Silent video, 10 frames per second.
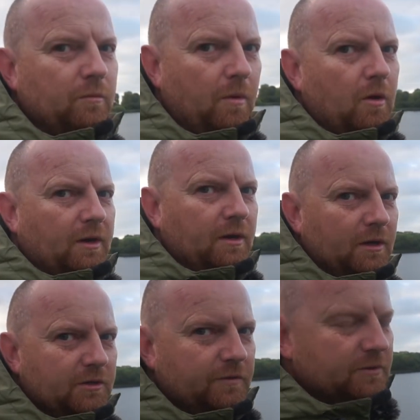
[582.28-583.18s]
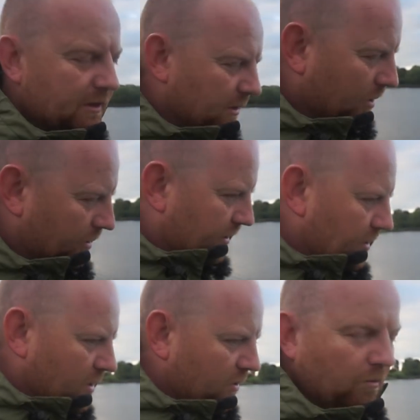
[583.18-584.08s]
Good morning. It's first in the
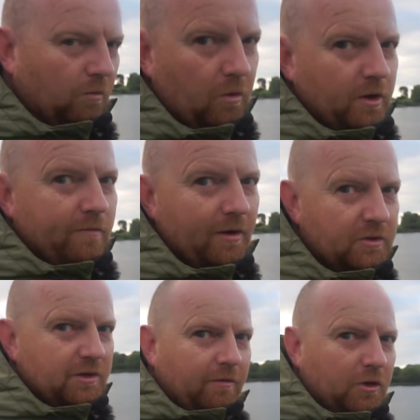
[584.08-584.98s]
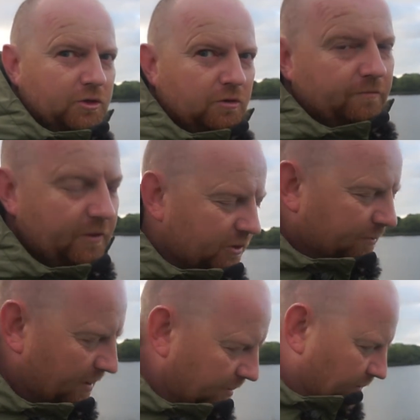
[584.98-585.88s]
morning. We're walking around to have a look at some
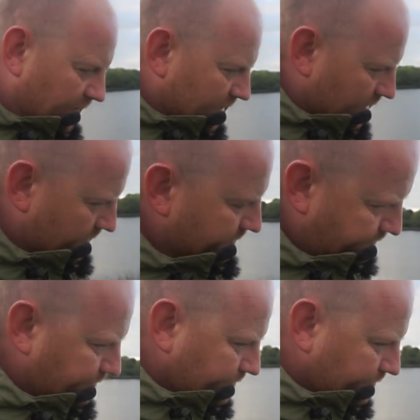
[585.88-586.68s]
fish that people have caught.